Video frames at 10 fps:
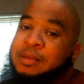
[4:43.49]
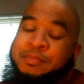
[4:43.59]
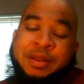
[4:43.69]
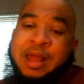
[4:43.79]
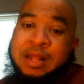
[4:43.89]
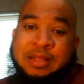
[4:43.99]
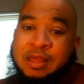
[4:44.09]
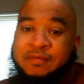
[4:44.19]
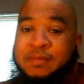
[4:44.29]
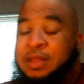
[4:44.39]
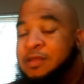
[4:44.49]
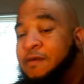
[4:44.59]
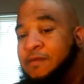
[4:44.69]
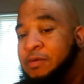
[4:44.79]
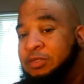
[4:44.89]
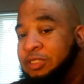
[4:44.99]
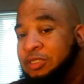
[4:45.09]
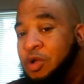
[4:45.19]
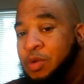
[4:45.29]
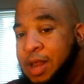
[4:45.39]
But a lot of times for myself, I would just
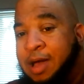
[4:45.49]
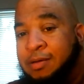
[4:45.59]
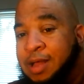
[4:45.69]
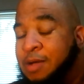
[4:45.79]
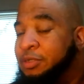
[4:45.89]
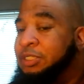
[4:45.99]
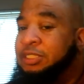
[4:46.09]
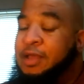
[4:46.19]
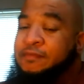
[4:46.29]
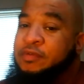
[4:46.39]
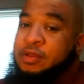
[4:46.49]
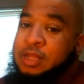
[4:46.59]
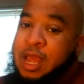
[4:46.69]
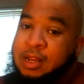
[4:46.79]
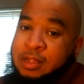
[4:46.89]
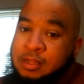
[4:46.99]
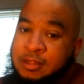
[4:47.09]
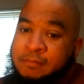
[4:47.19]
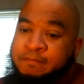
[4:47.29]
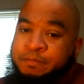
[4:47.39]
go without. I would just suffer in silence.
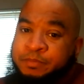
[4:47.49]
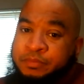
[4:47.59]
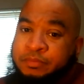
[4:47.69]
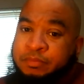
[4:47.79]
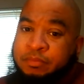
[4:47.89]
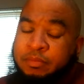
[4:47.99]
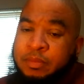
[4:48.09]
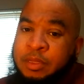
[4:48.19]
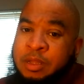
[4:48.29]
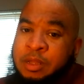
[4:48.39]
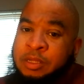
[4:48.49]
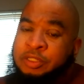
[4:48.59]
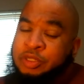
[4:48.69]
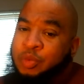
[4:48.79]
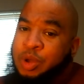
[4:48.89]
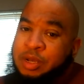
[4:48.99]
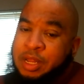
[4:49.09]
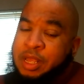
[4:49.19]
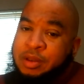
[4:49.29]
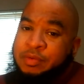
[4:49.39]
So one of
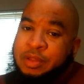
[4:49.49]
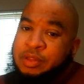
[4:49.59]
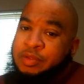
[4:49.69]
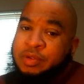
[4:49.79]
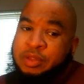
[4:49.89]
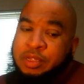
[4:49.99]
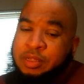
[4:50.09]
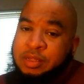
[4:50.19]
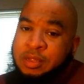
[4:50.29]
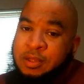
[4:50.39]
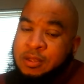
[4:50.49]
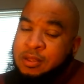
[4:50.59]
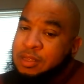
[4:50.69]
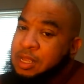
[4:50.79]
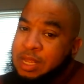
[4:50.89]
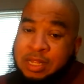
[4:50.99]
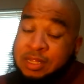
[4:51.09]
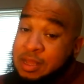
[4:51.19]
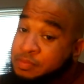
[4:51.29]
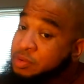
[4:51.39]
the inner resources, that as
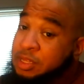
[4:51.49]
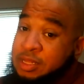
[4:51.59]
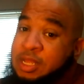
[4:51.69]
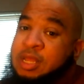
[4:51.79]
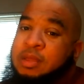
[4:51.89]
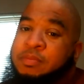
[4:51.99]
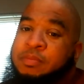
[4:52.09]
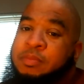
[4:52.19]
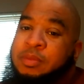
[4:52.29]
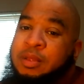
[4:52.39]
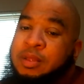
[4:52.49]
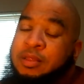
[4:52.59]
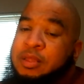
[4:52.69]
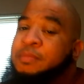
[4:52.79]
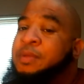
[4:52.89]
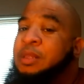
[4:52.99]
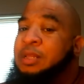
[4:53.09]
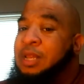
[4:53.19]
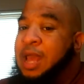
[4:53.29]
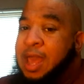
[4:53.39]
simple as it seems, the
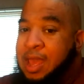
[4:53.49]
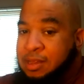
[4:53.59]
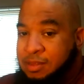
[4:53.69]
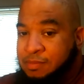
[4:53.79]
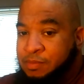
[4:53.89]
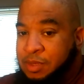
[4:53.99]
ability to ask.